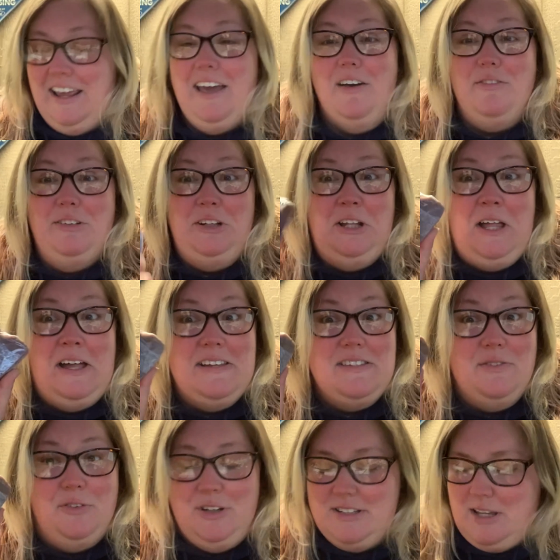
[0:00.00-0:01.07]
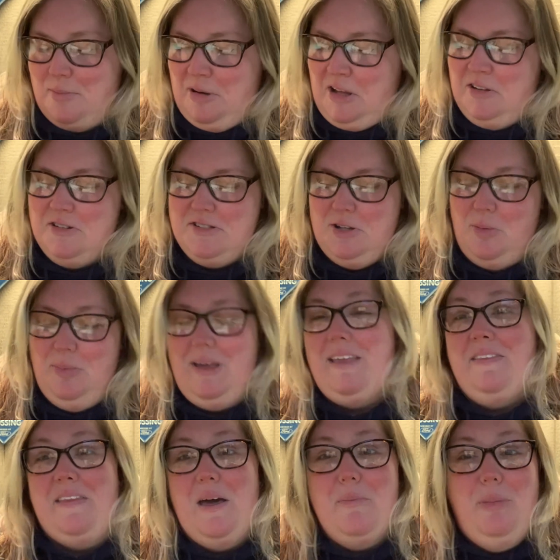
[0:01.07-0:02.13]
have lots of Good Time Hauler soap
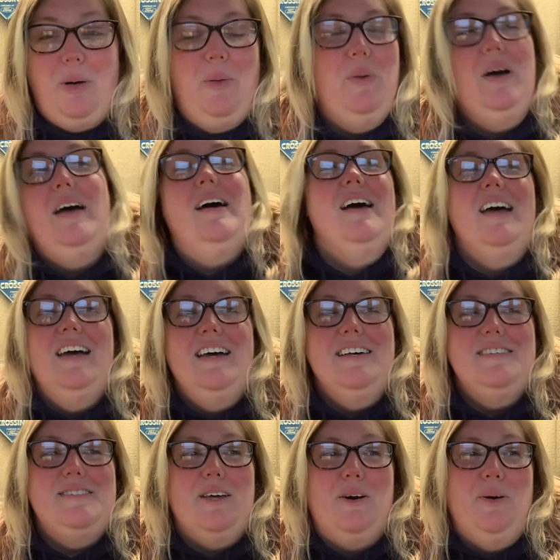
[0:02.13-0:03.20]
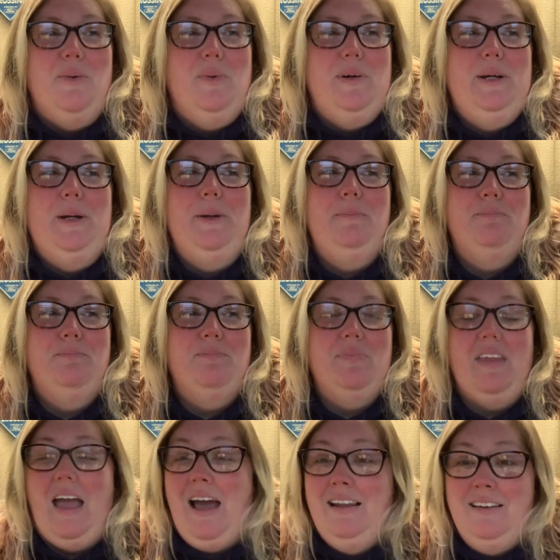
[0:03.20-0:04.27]
in that bowl. So
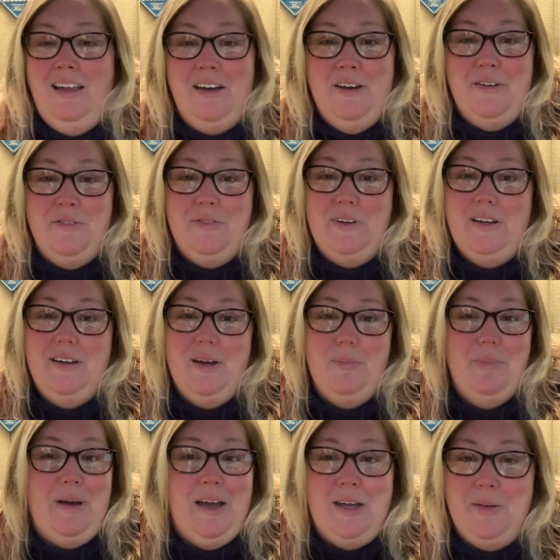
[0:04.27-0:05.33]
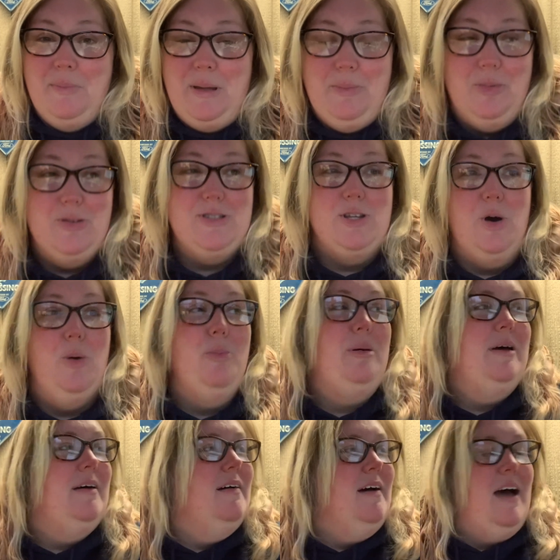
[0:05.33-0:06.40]
I love buying people soap.
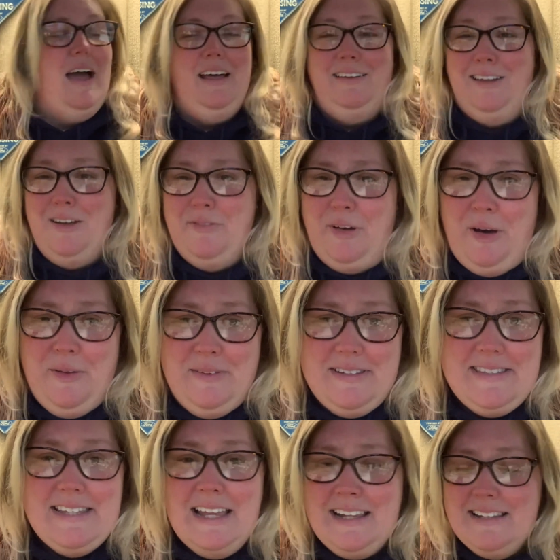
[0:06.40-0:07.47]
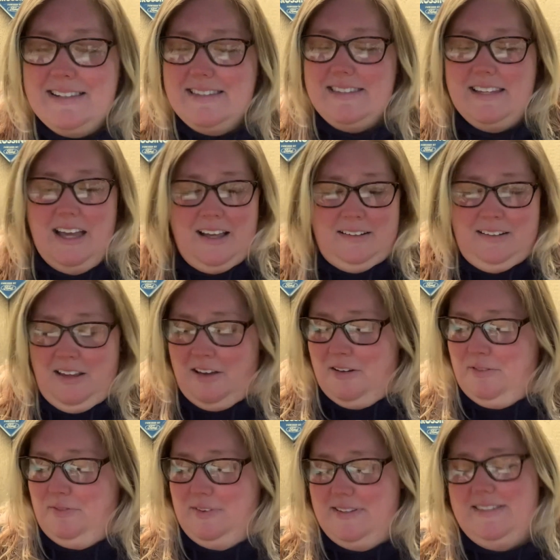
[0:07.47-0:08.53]
I love all the scents. I
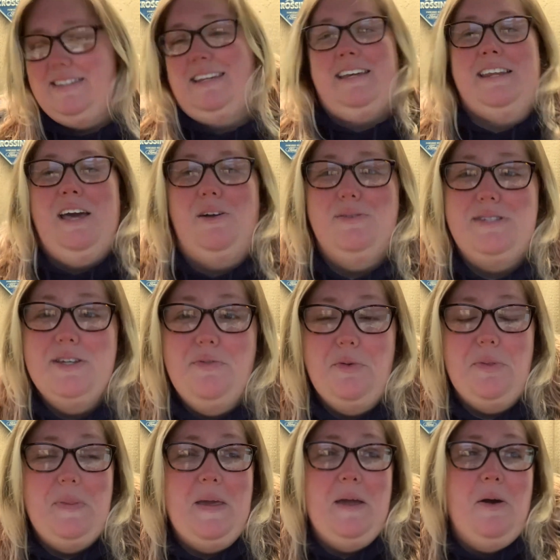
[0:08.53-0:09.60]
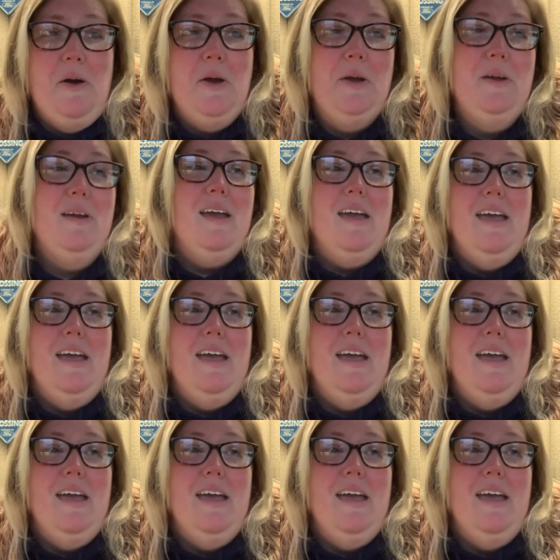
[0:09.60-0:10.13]
love seeing how different they are.